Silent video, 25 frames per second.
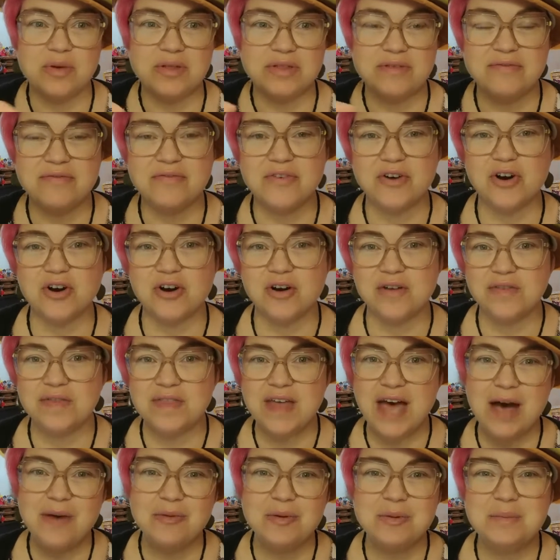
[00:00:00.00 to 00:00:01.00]
with fur.
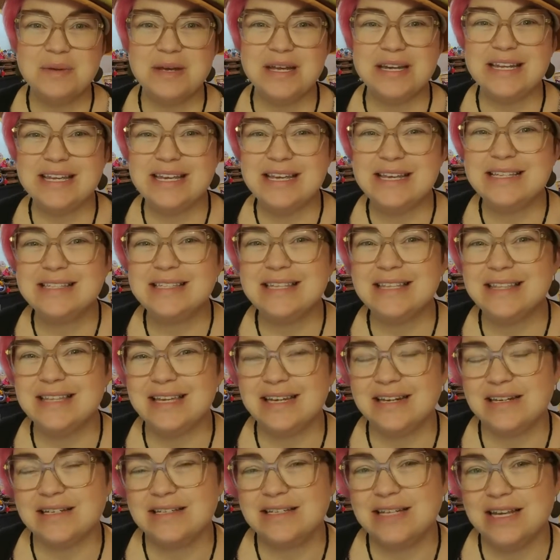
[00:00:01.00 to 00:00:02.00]
That would be an easy
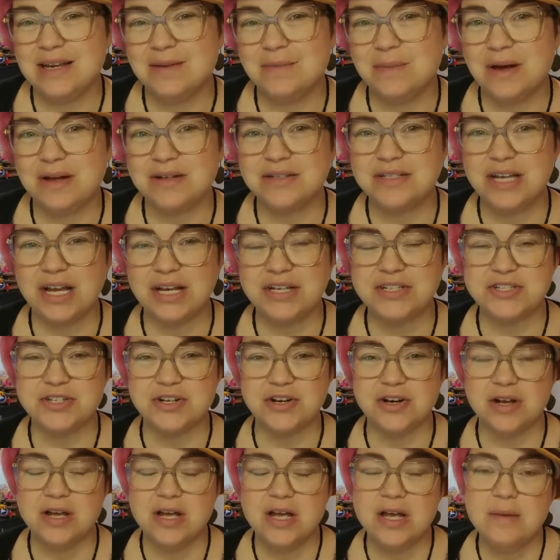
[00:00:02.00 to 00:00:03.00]
thing to think about
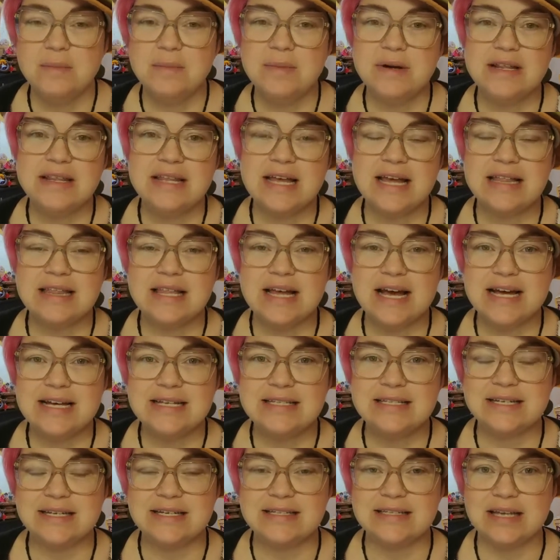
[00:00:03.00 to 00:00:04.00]
texture. But in that
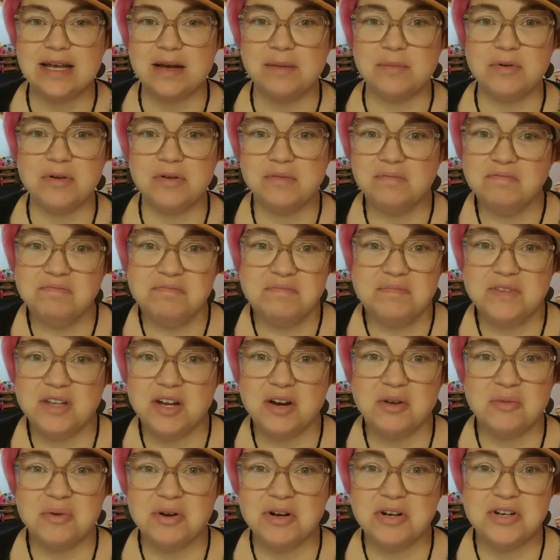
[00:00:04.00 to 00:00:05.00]
last example,
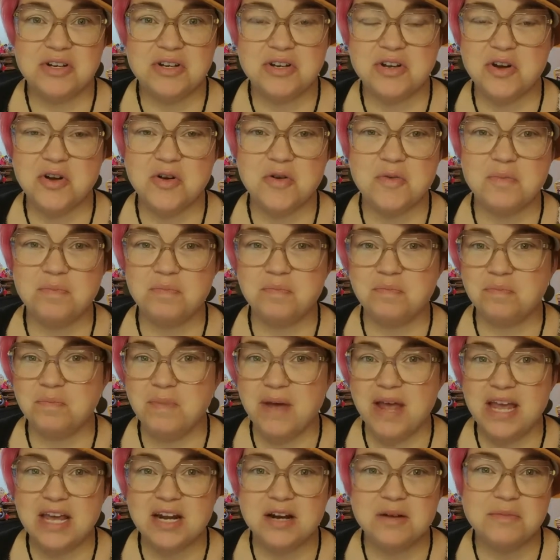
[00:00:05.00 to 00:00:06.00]
there were no
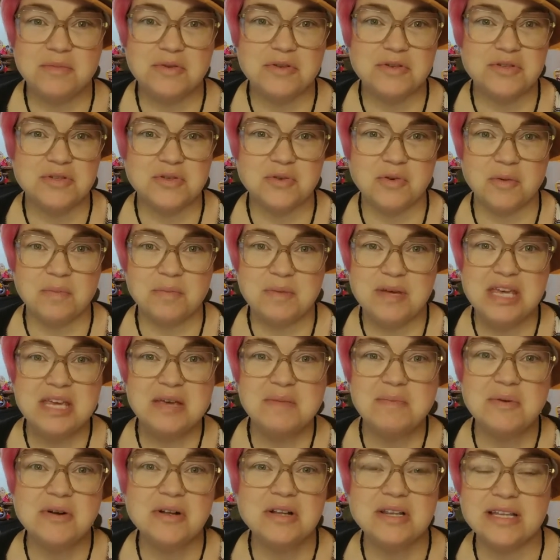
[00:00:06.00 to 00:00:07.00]
animals or
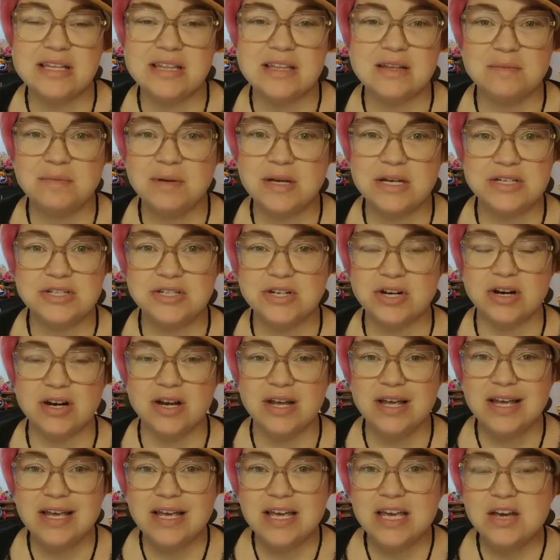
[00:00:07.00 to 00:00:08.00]
people in the picture.
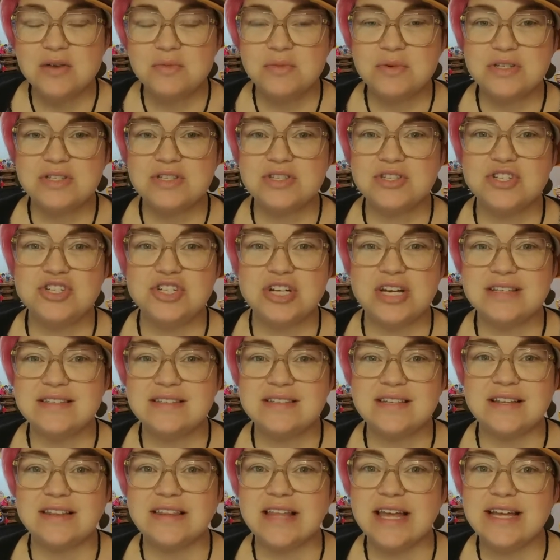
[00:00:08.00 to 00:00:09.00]
It was
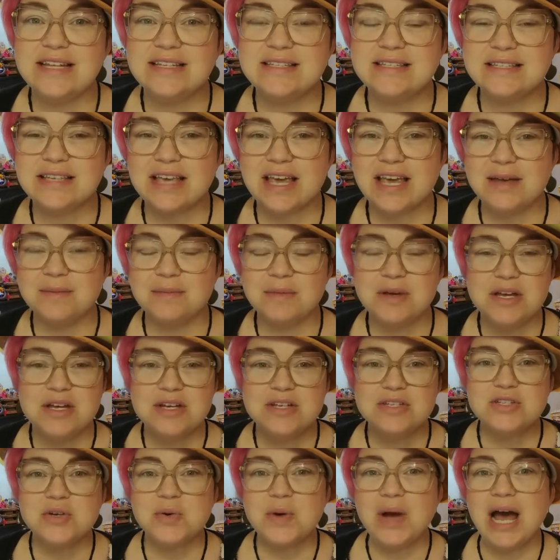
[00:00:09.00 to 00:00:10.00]
just a landscape.
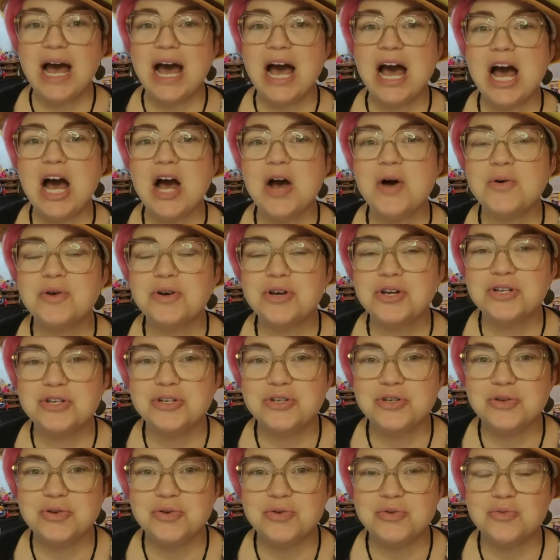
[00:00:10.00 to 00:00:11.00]
So how could
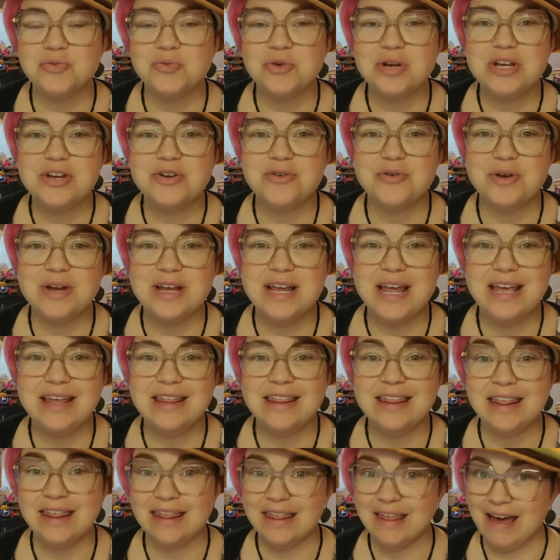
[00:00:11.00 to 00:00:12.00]
you
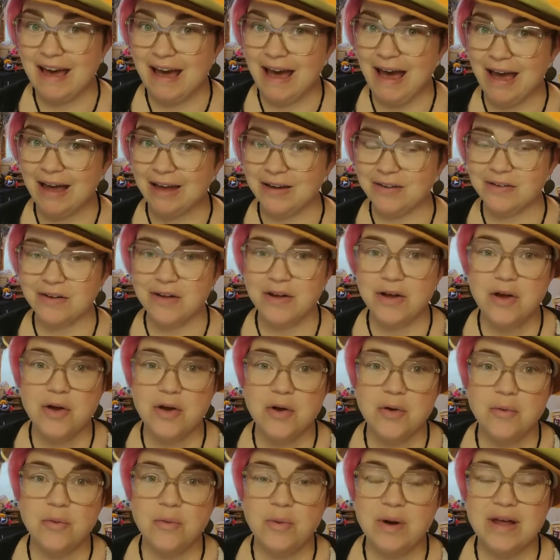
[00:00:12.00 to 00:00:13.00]
recreate that
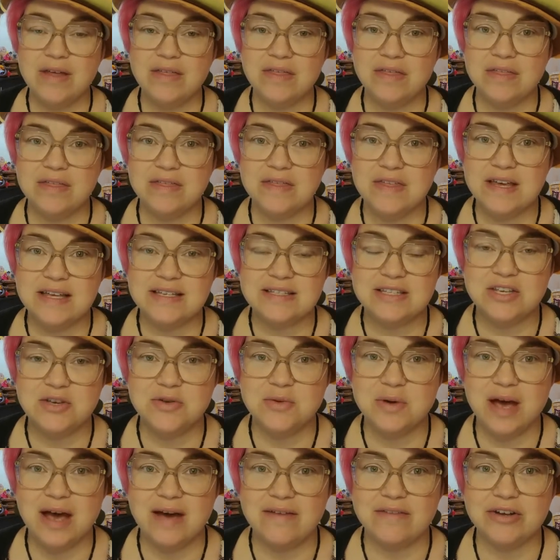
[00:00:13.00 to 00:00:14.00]
with things that
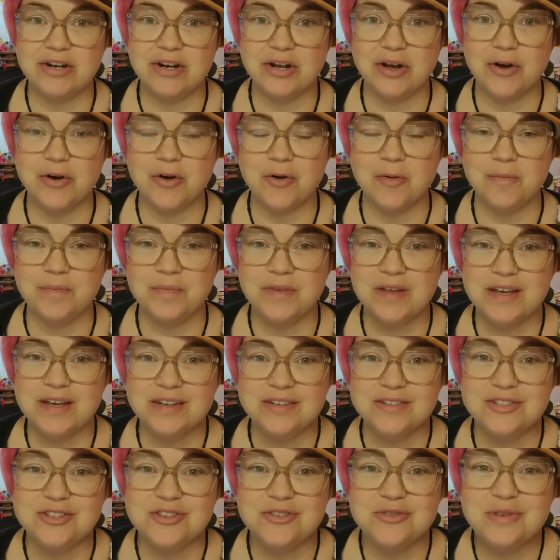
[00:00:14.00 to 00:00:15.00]
you have at home?
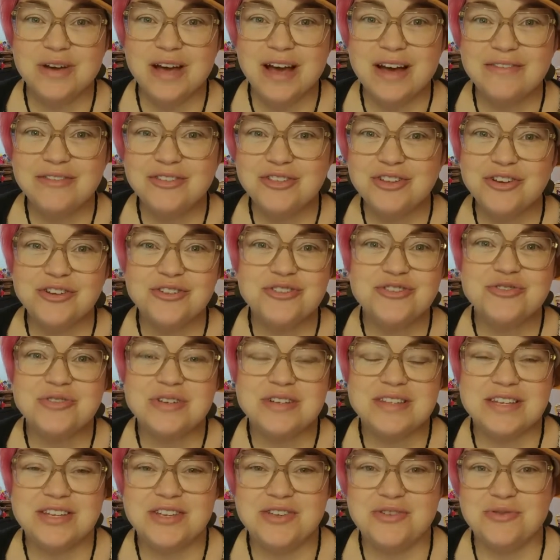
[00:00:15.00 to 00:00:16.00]
Do you have
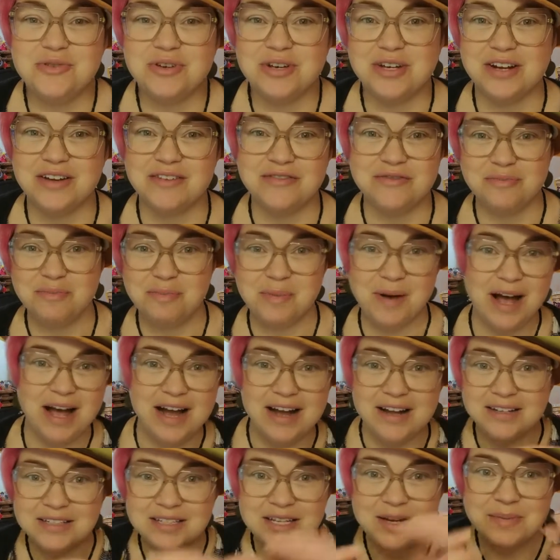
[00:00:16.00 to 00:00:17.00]
laundry that you could have
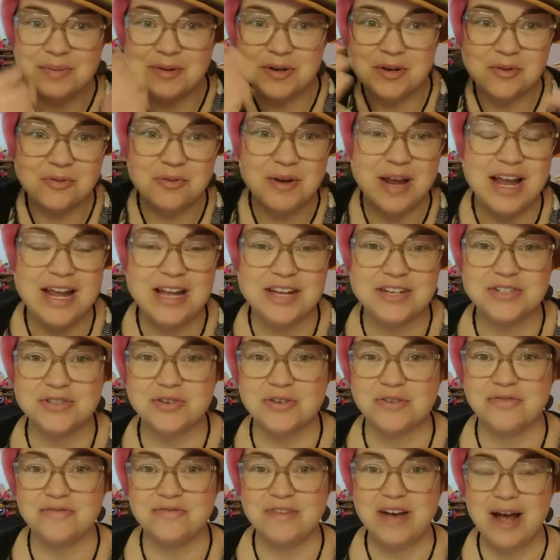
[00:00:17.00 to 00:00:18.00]
piled up and arranged
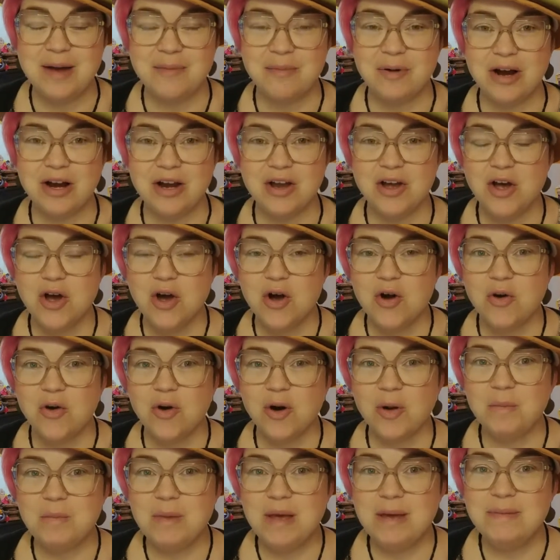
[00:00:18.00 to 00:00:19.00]
or fabric?
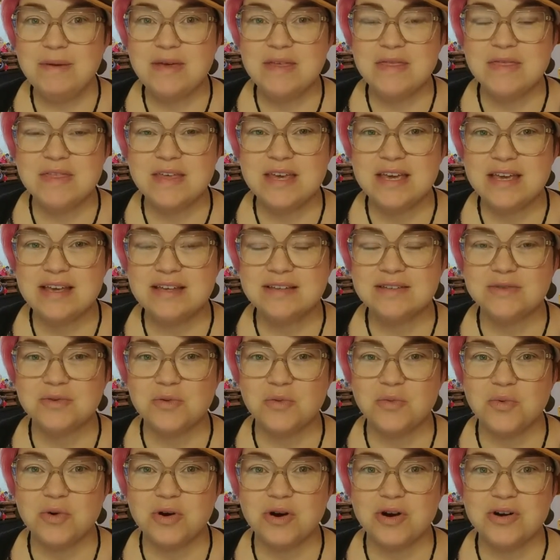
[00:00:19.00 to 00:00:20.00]
Or maybe things
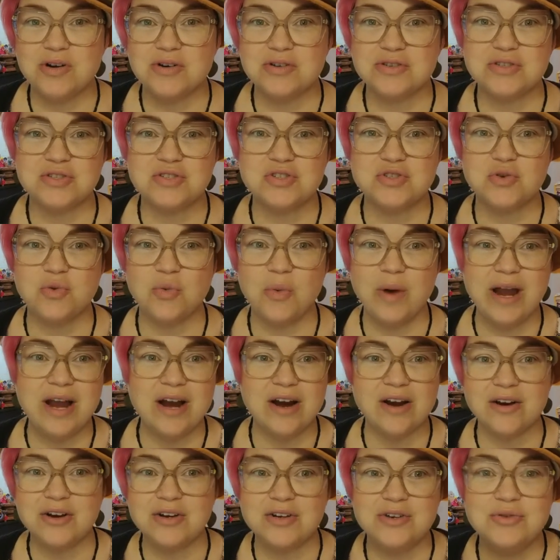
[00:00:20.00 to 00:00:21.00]
were
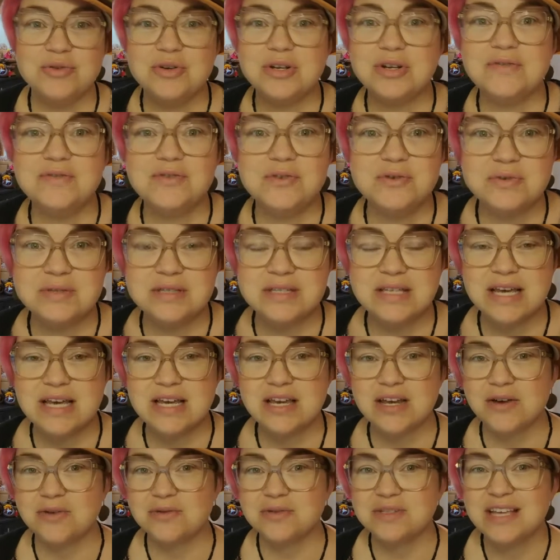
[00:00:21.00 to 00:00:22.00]
square and you could have used
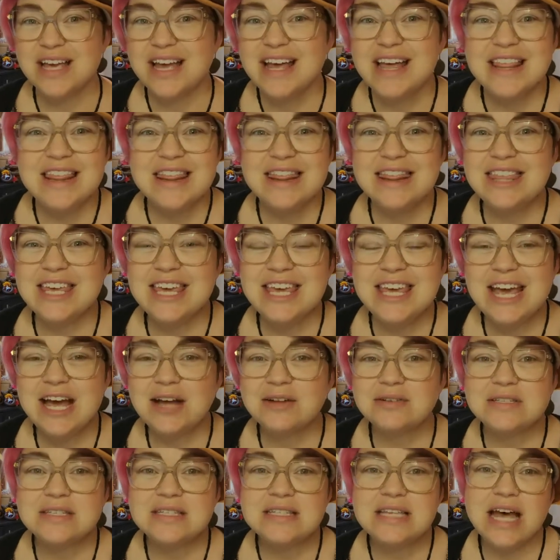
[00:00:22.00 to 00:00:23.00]
Legos. Think
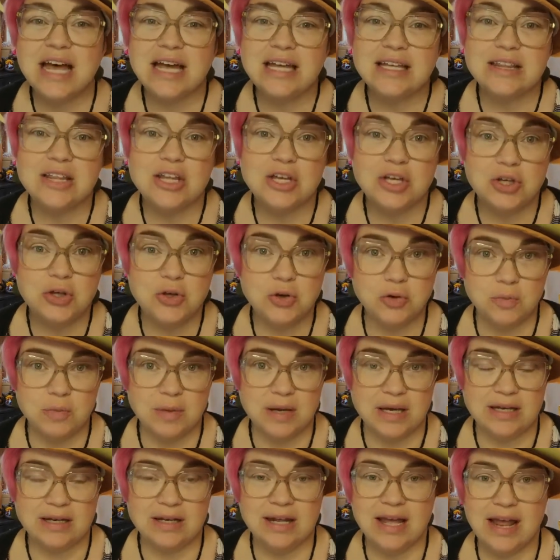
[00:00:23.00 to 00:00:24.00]
outside the
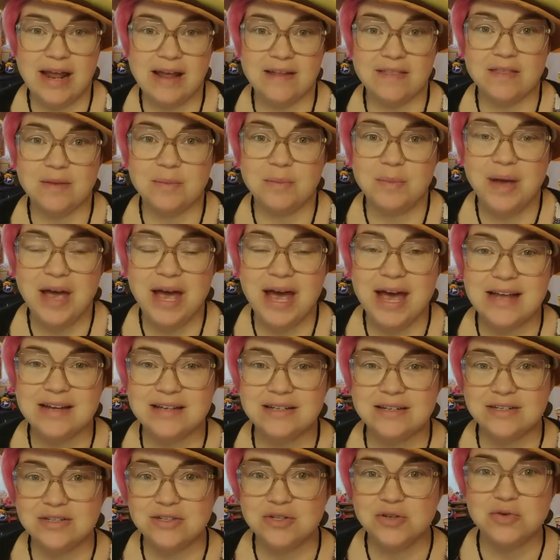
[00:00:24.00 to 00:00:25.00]
human and the
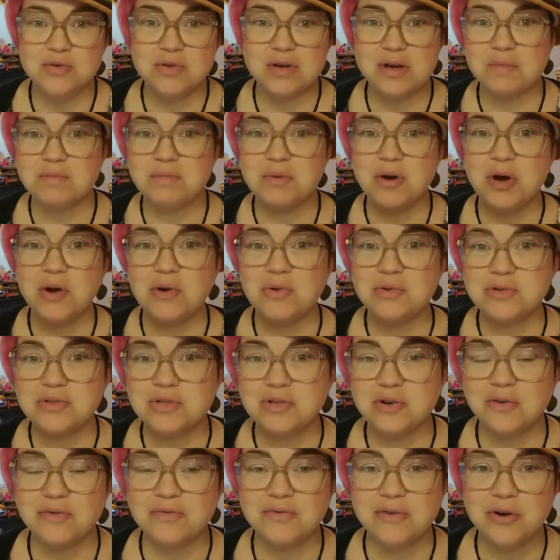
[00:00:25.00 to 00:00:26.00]
pet to
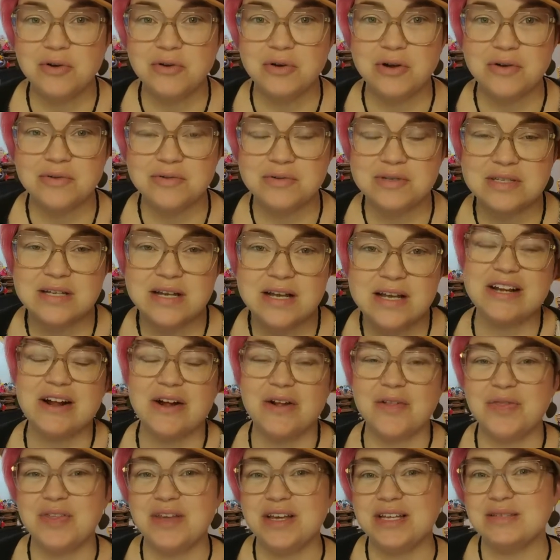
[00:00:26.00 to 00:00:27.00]
compose your photos.
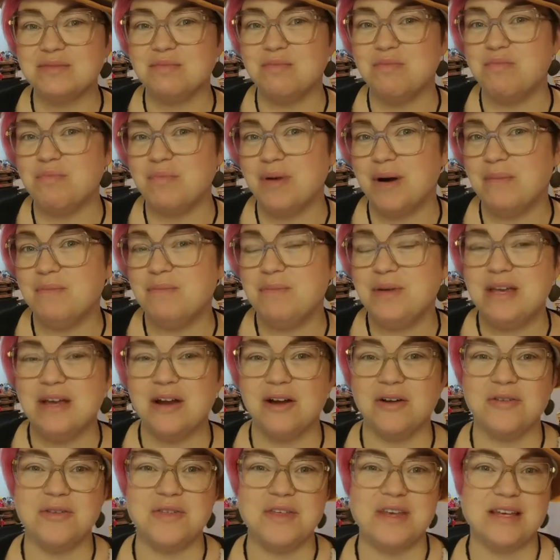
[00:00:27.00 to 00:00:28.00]
Are things bumpy?
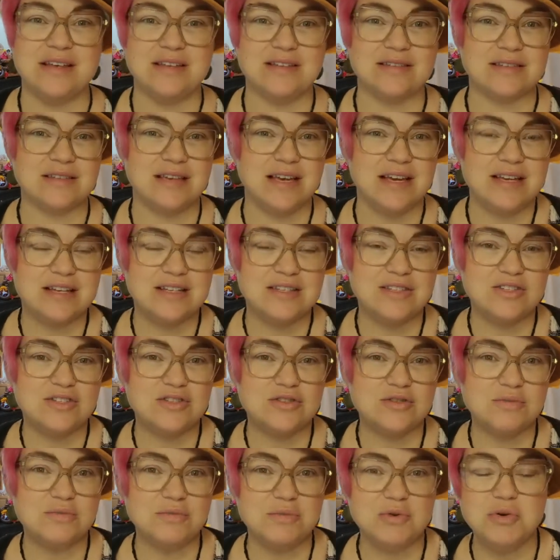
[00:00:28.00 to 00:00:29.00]
Are things
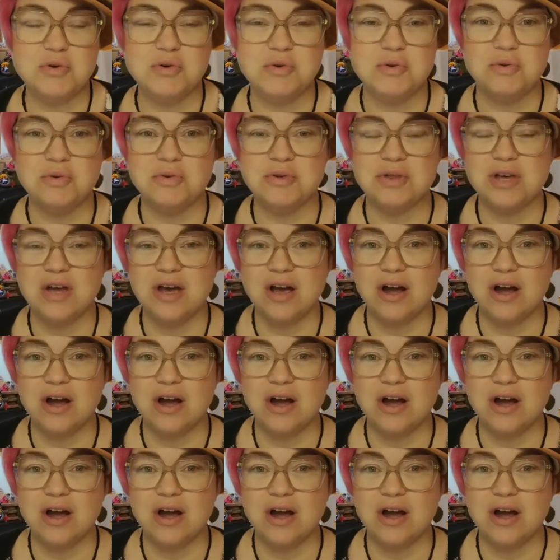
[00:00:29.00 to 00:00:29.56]
smooth?